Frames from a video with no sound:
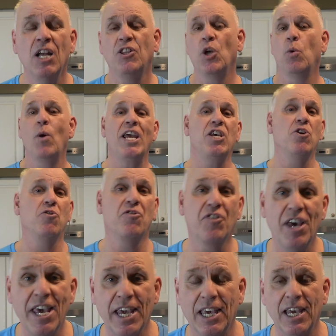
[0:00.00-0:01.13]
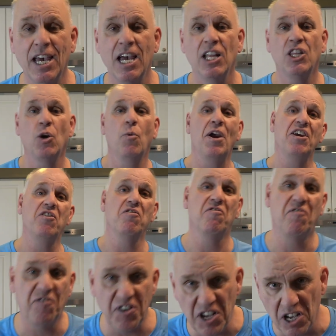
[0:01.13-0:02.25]
the way you think, the way you
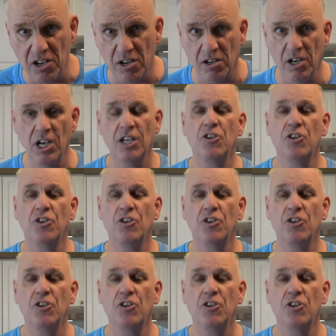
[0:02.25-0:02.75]
feel.